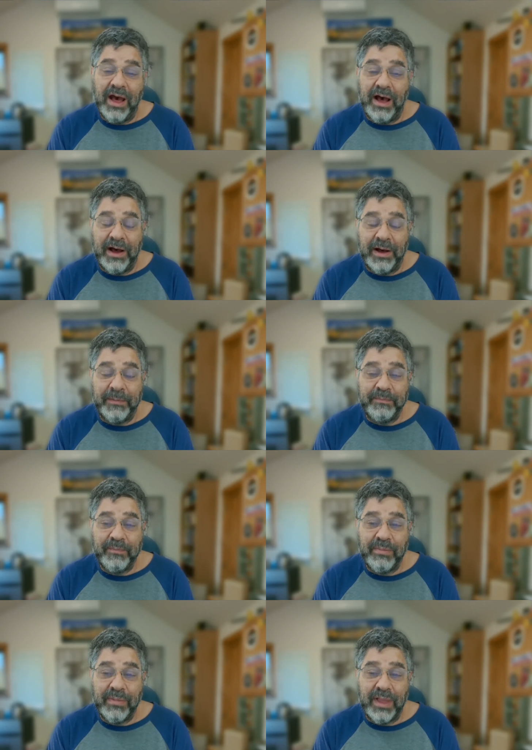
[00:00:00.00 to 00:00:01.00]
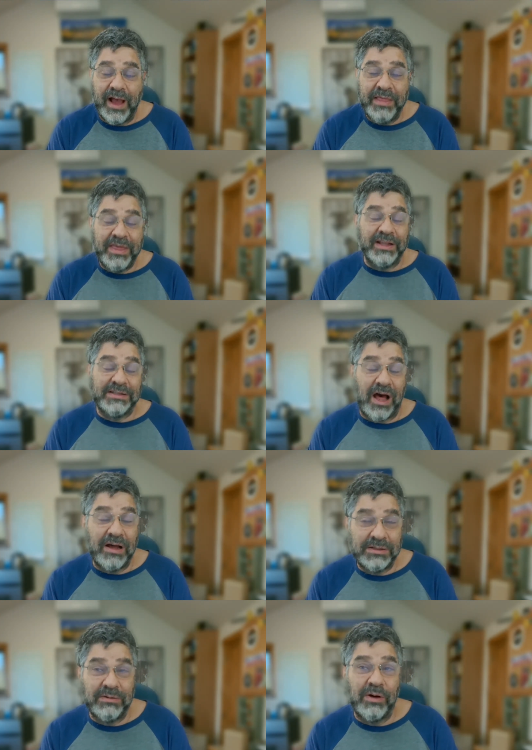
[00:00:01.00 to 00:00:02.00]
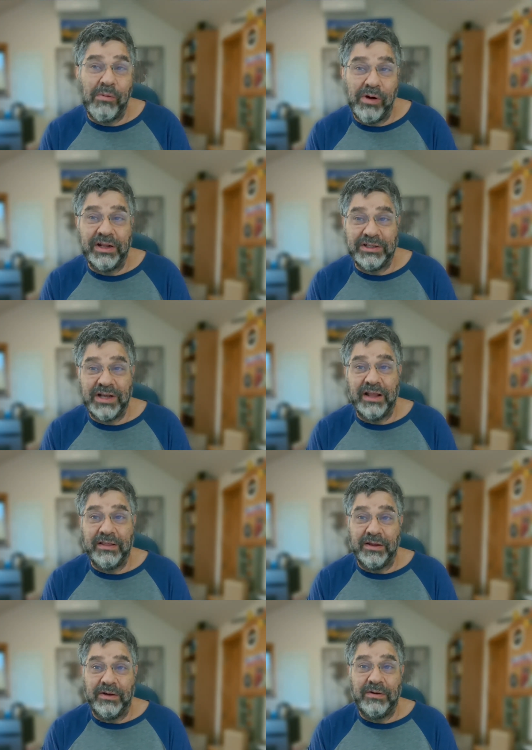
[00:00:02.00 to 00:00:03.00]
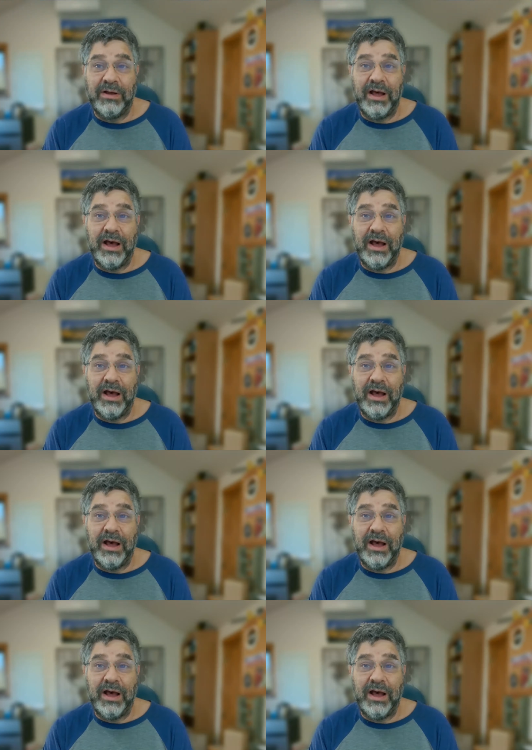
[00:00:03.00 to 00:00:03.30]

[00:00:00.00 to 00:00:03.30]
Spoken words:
I think it's also a warning shot, though.